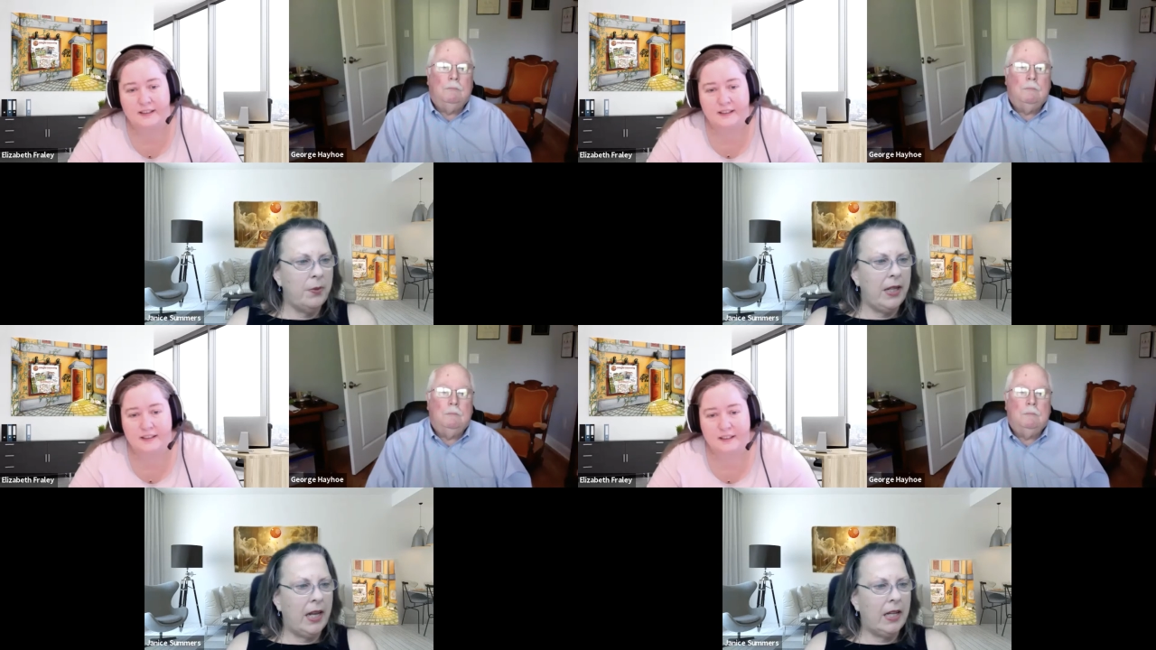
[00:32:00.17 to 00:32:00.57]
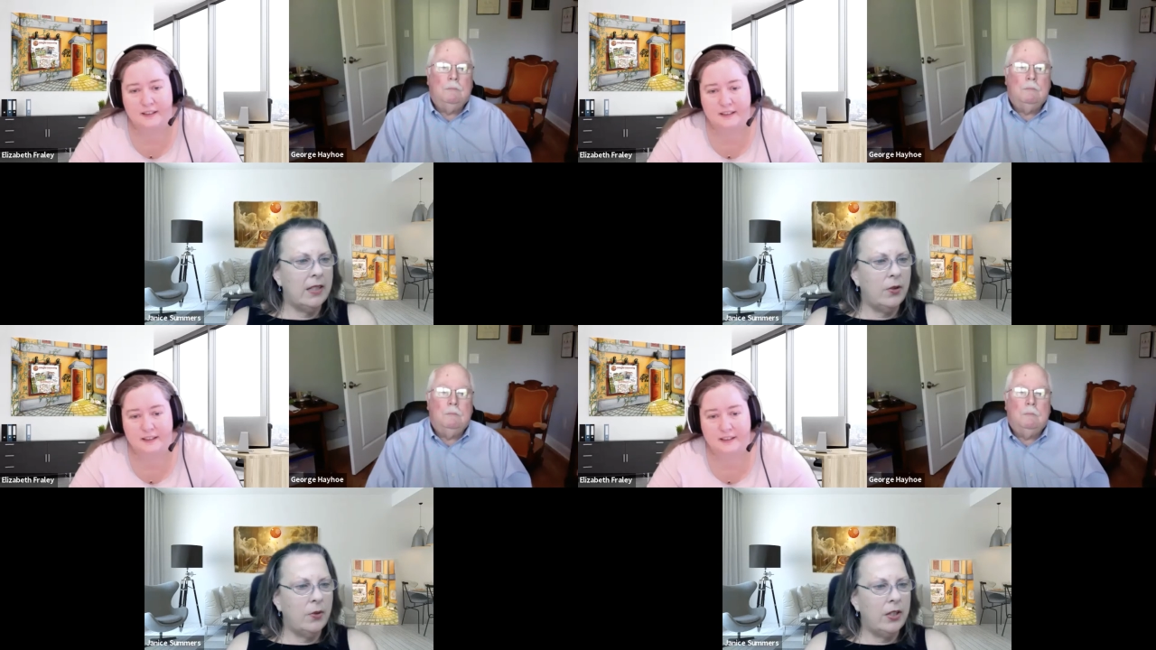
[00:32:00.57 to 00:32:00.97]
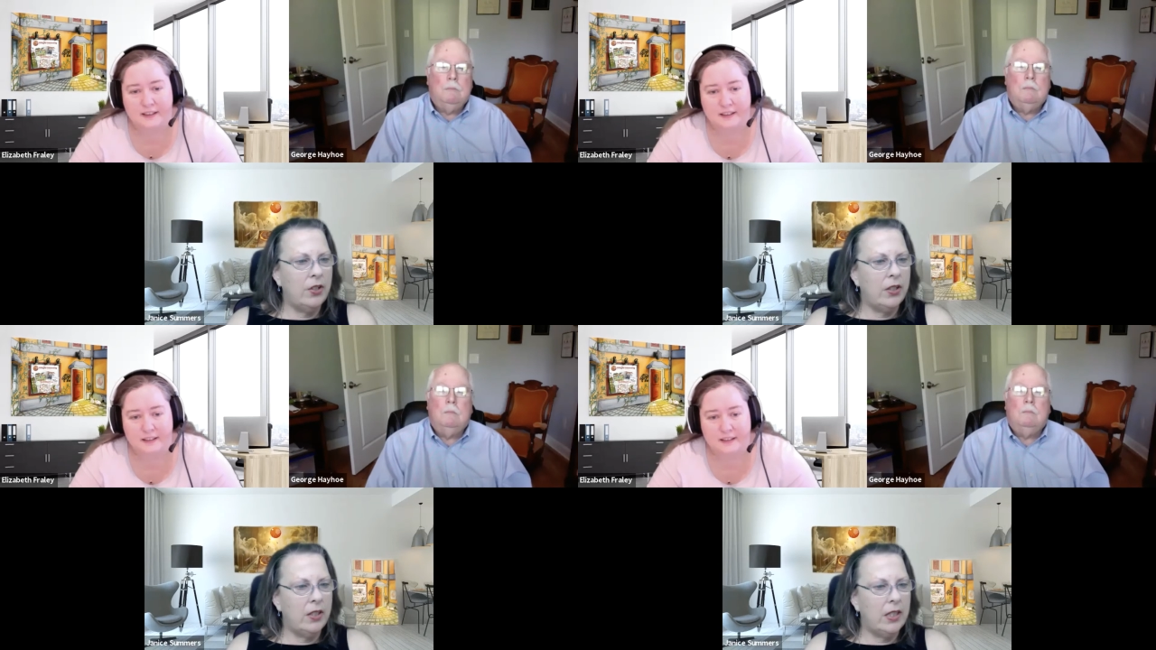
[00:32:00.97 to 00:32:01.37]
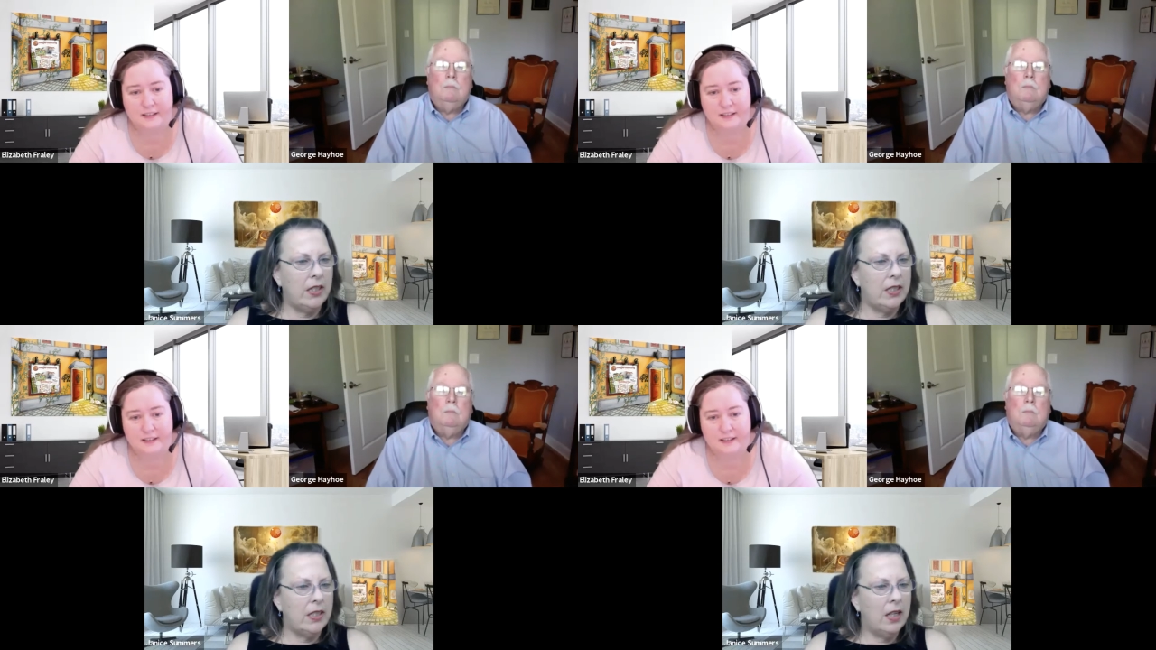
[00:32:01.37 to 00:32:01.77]
Speaker 1: ask a question
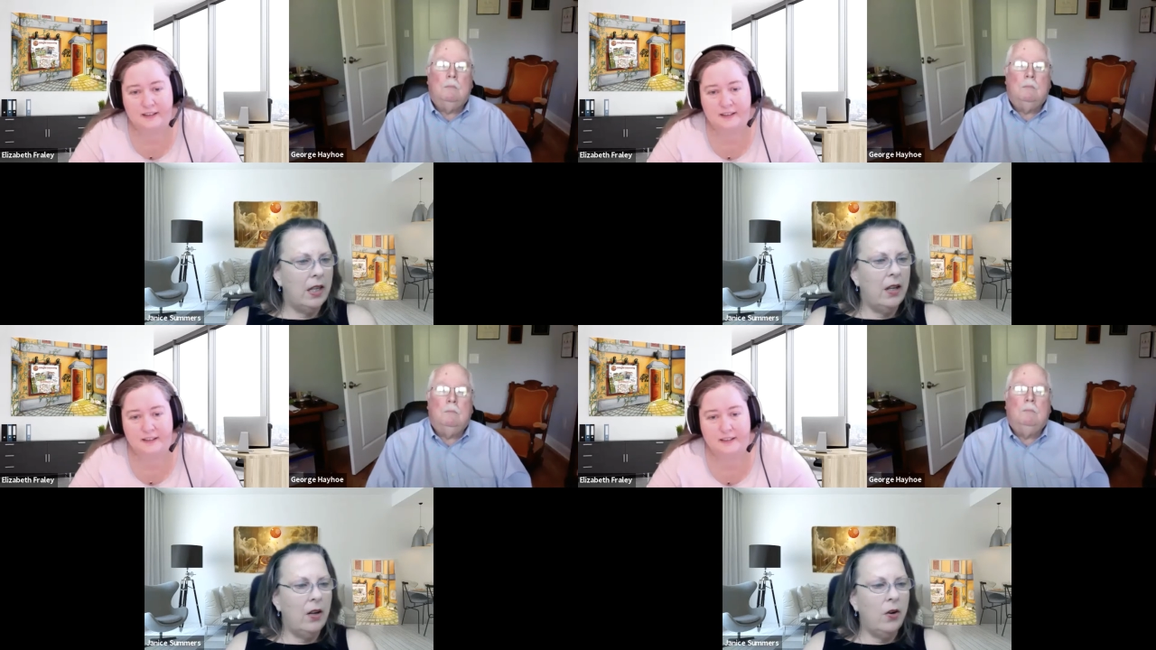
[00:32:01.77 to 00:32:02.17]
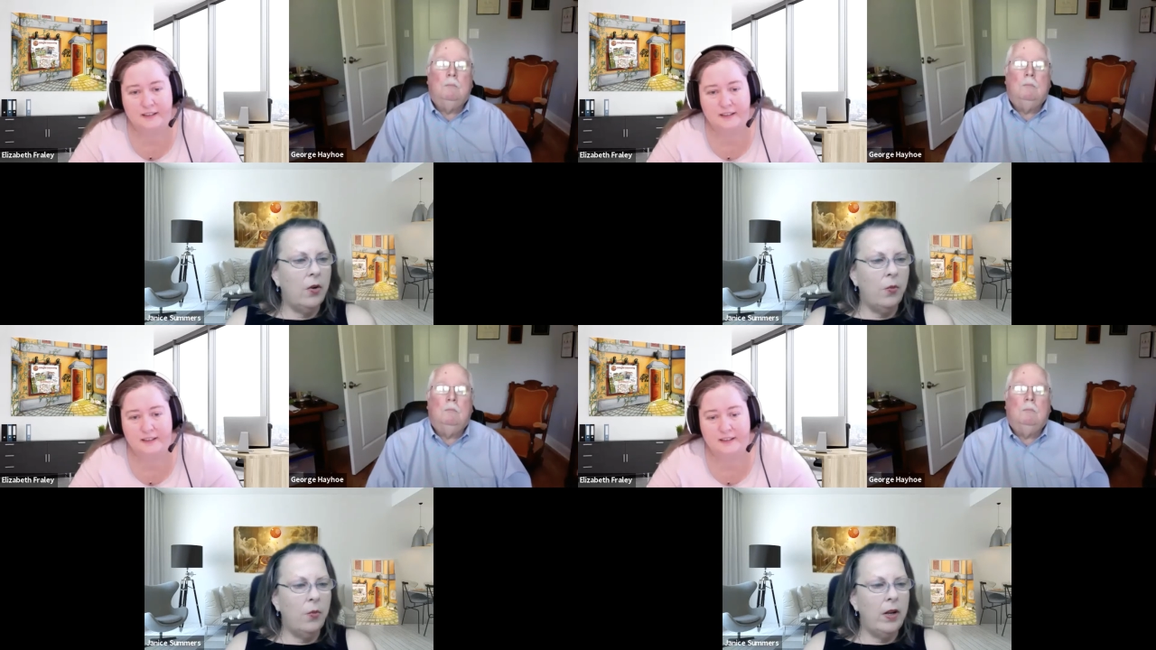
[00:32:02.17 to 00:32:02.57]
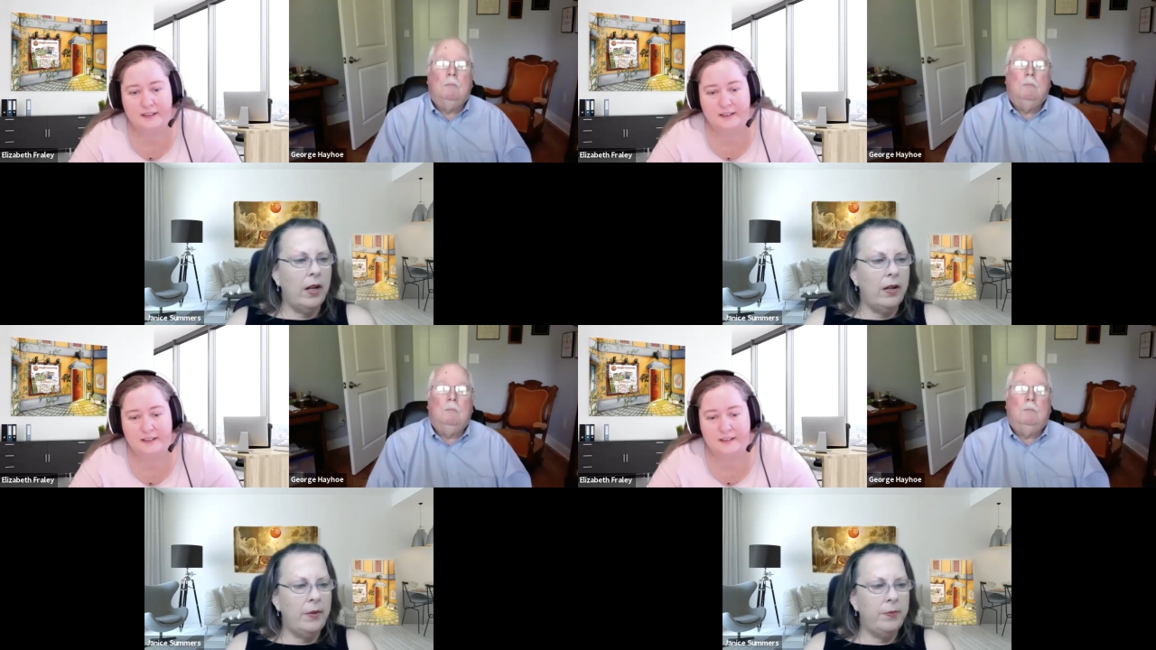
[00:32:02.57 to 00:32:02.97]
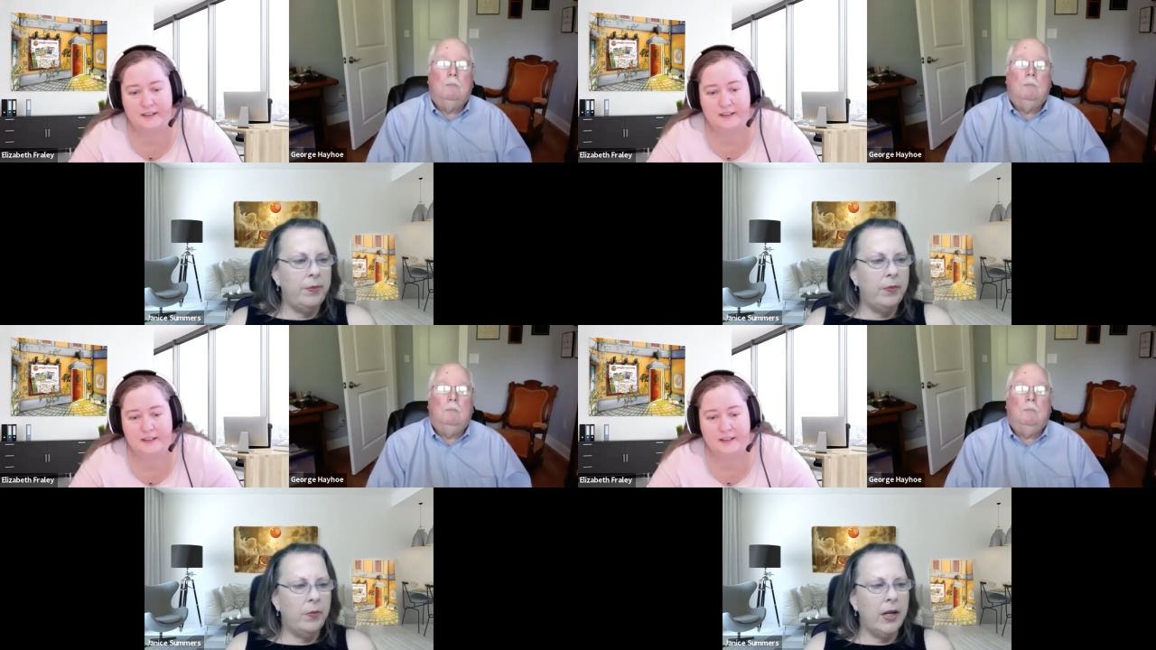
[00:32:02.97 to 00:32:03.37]
is what um
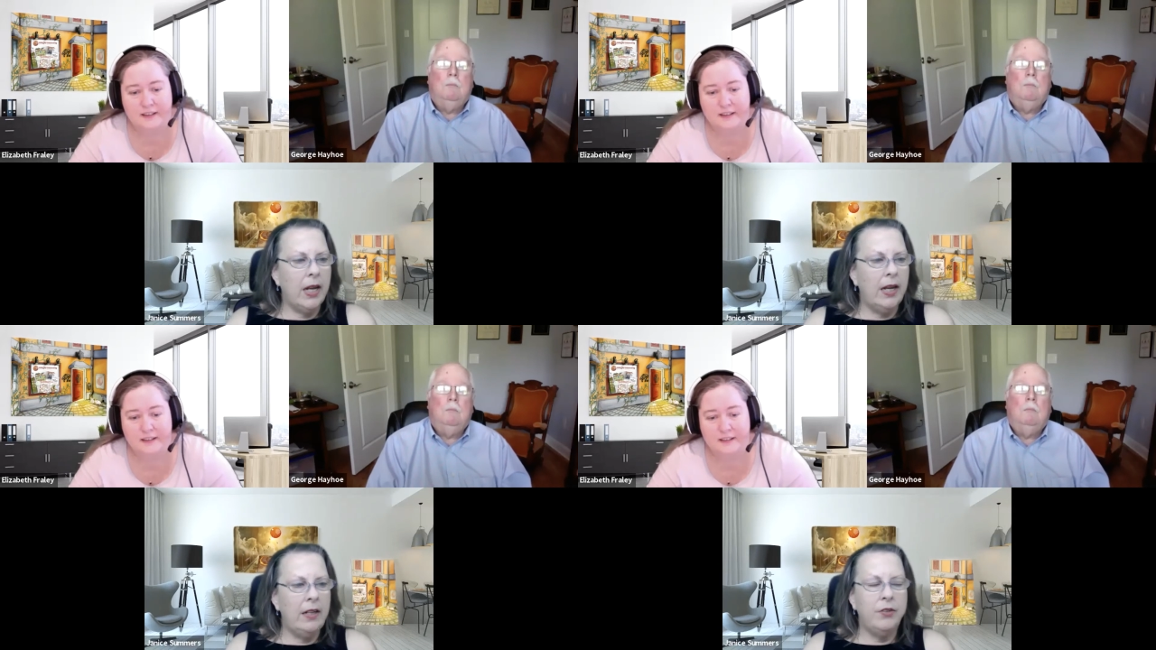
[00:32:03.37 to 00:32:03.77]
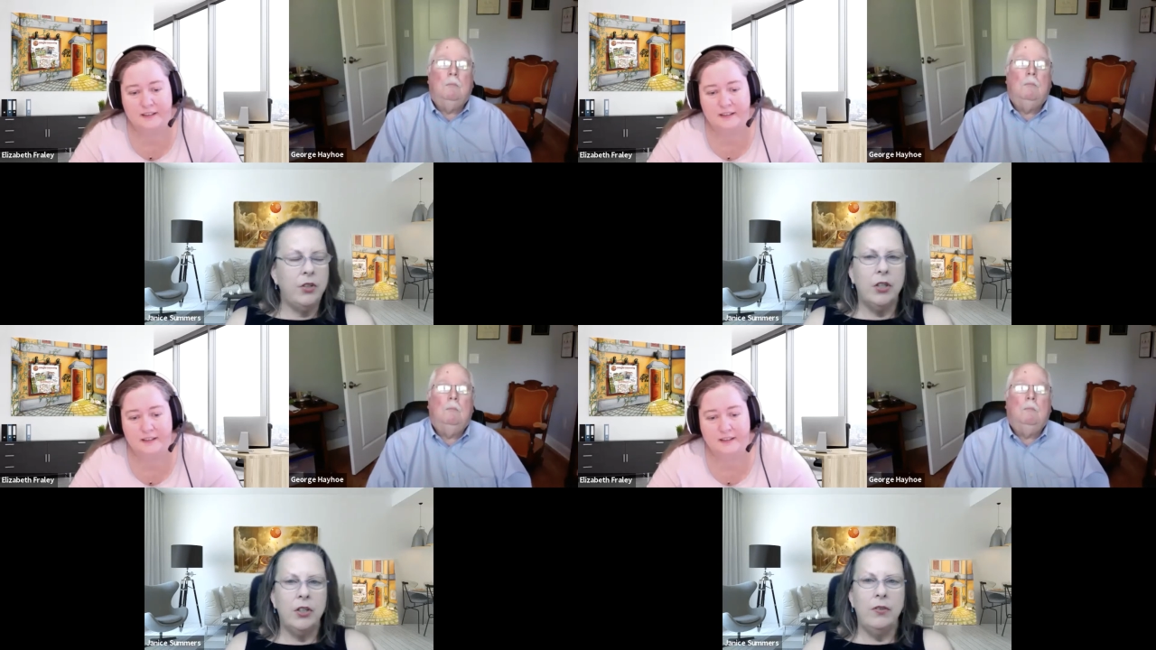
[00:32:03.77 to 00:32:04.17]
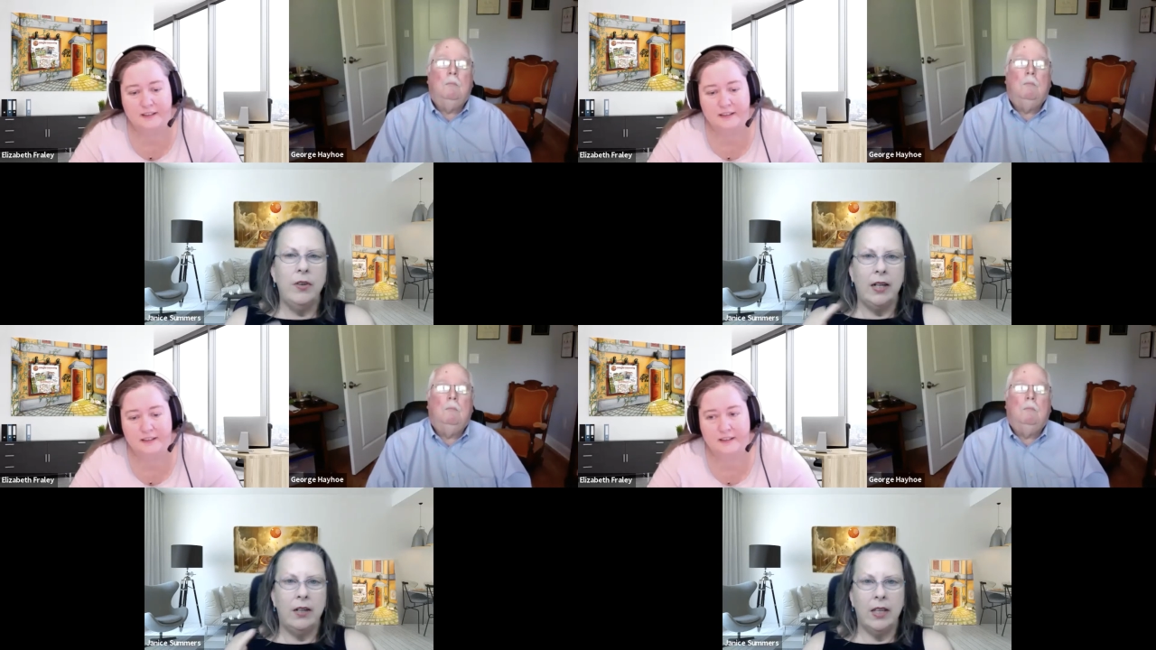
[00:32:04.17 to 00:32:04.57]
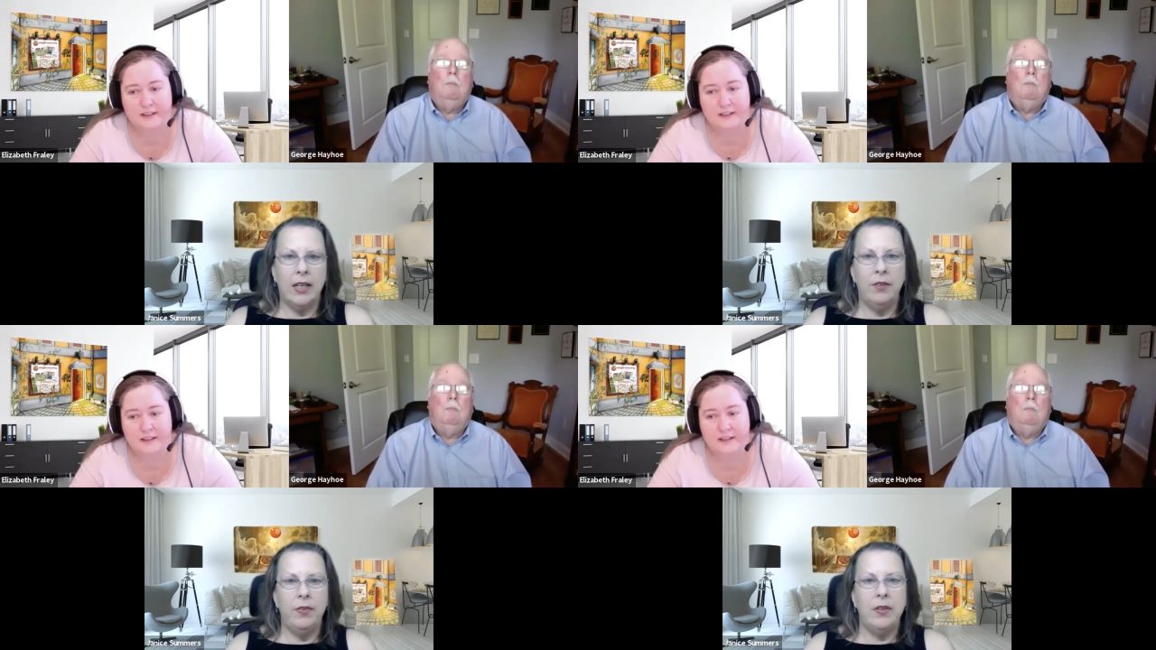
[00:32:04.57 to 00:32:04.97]
what kind of turnaround? Like
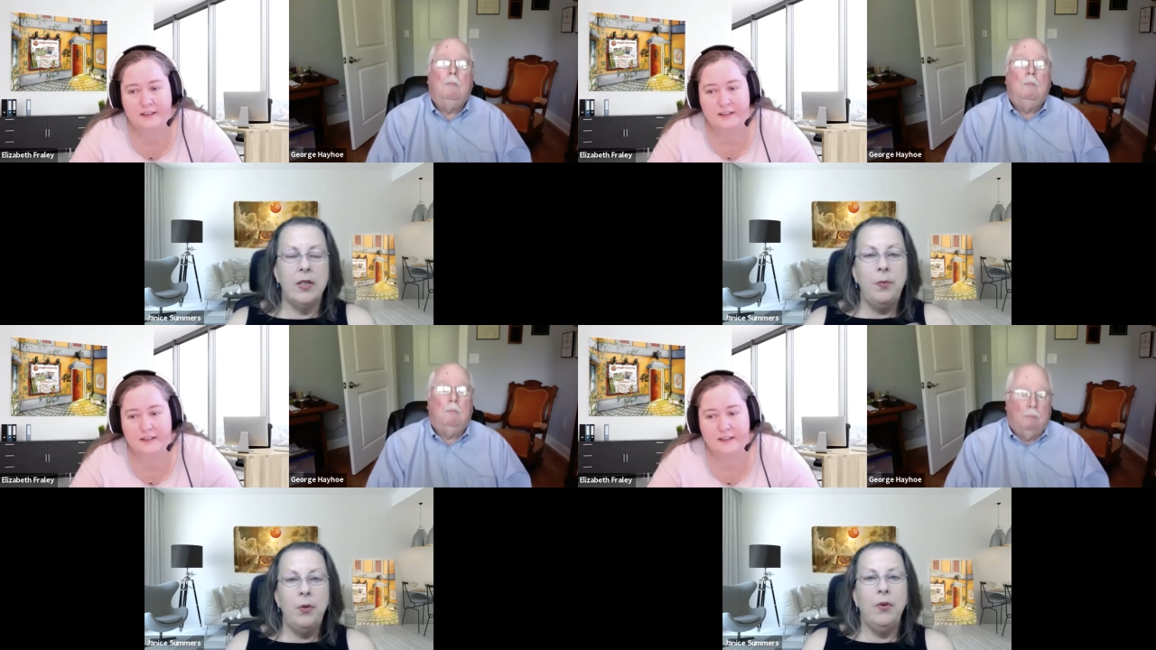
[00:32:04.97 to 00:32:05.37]
if somebody were to